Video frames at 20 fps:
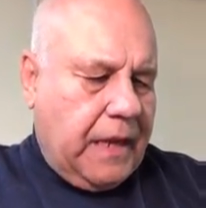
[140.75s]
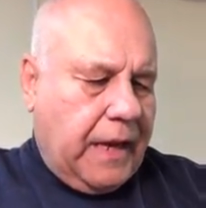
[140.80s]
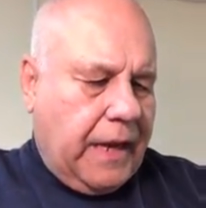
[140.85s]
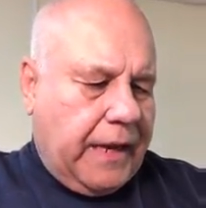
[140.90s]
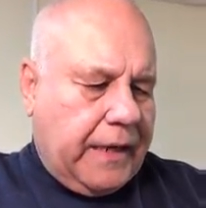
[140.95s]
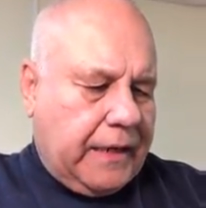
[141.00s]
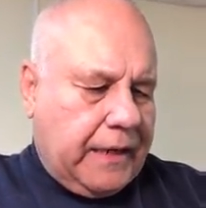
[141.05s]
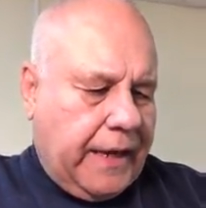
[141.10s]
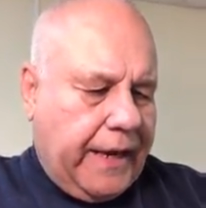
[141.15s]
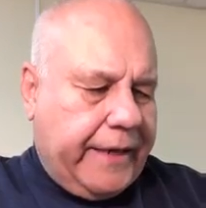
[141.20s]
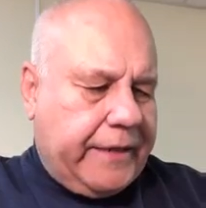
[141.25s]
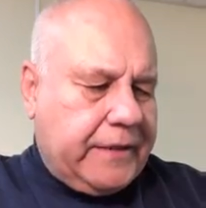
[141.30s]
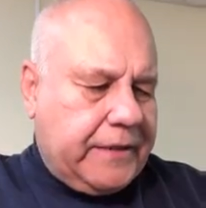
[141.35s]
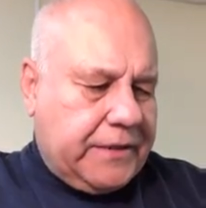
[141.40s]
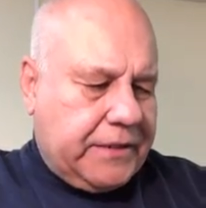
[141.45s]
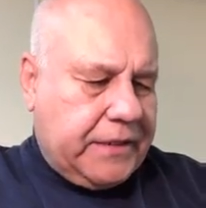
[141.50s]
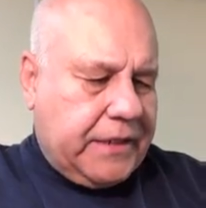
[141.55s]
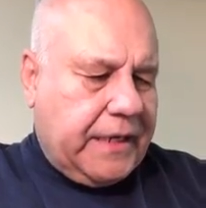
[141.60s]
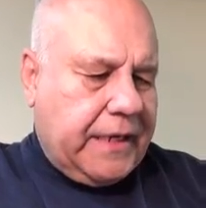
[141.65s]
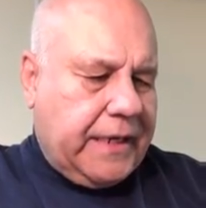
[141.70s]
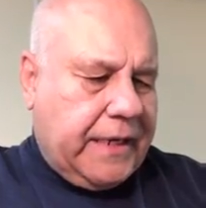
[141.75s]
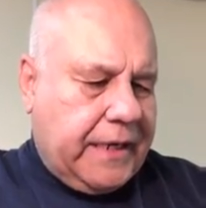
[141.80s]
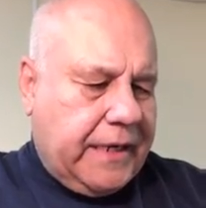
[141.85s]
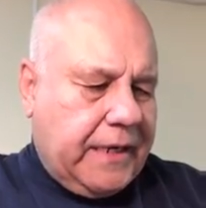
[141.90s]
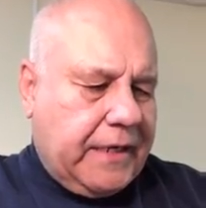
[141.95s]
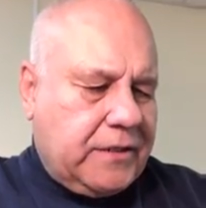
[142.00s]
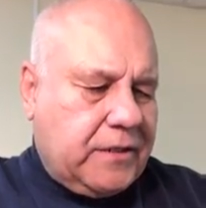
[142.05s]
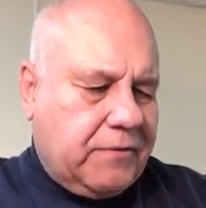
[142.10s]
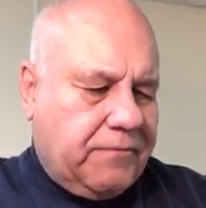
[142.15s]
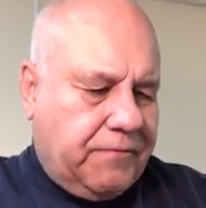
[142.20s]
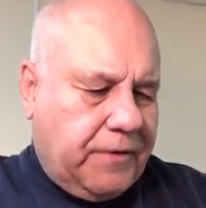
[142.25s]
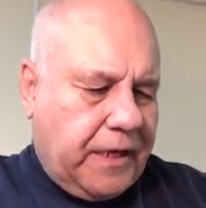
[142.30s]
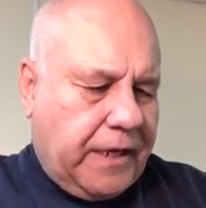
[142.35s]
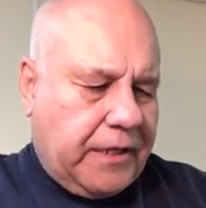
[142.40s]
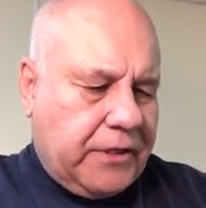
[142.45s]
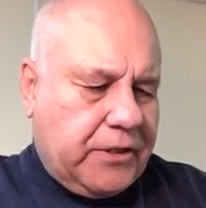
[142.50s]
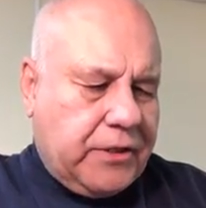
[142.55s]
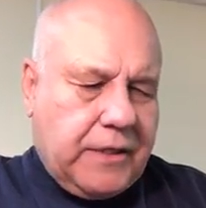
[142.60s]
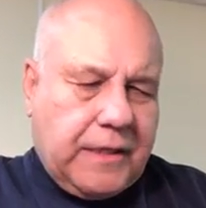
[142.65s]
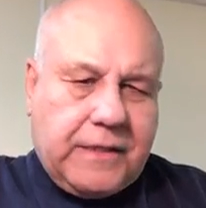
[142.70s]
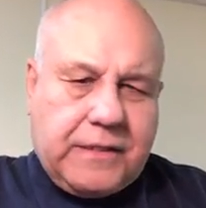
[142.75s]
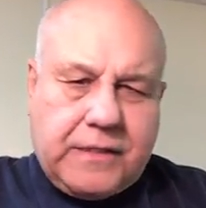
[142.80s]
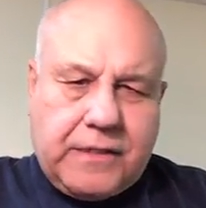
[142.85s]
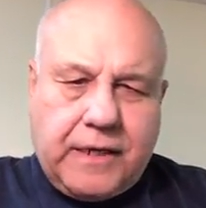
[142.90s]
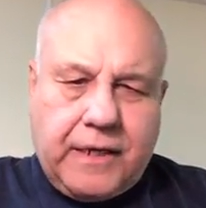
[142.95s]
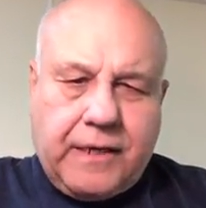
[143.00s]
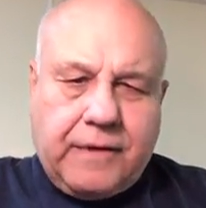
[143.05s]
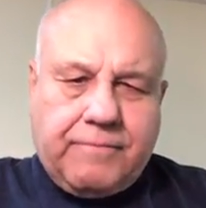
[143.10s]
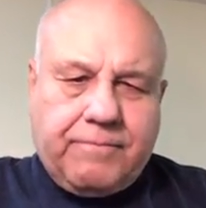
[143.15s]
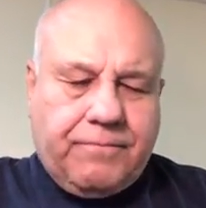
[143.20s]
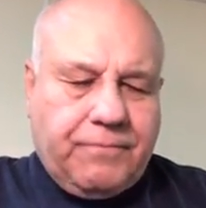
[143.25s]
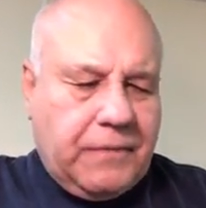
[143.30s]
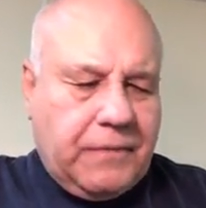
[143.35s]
"I like to see kids fish," he said.